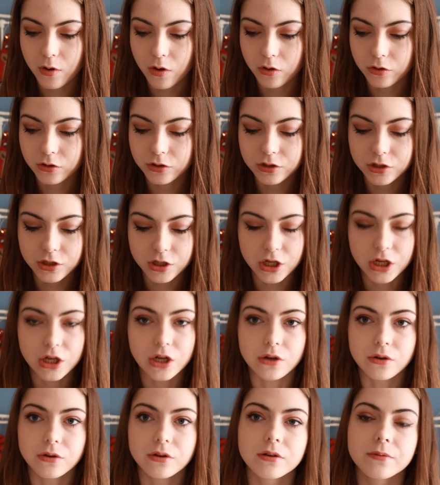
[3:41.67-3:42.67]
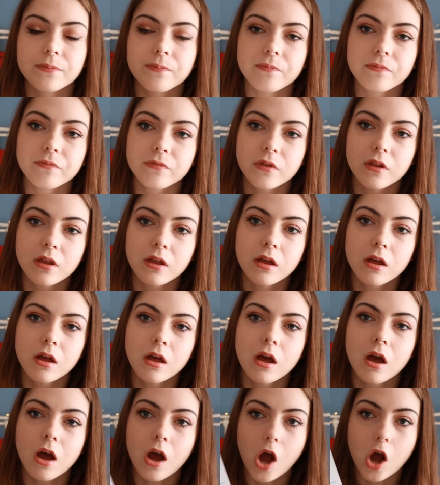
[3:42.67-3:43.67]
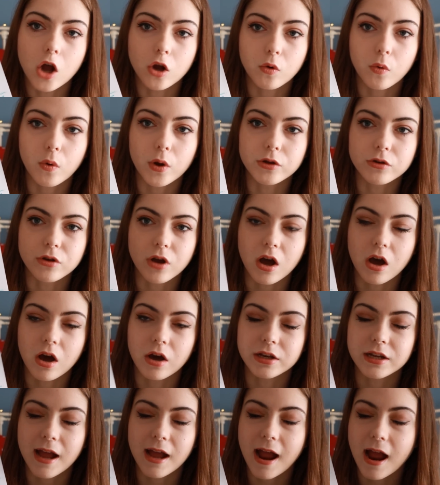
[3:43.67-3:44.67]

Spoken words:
onto a quote card.